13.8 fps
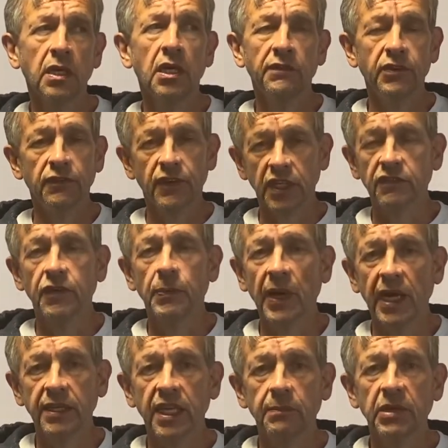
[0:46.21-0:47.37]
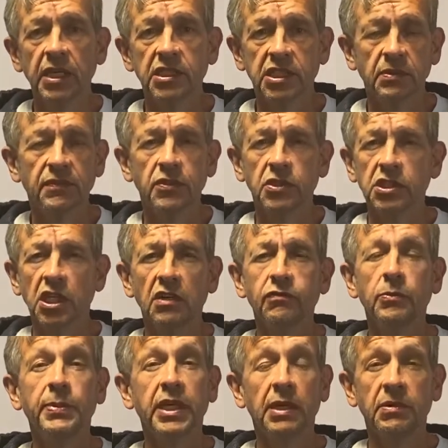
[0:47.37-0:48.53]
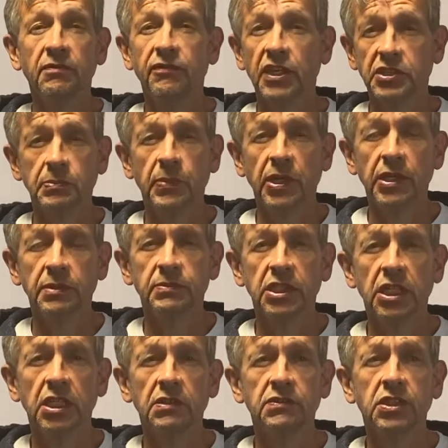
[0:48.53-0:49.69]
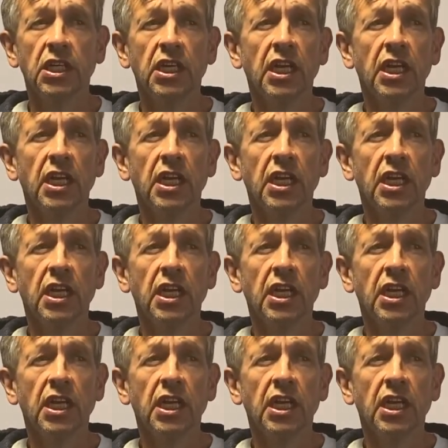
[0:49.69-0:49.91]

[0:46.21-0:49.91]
If you think of a pandemic, some of your staff will become infected by themselves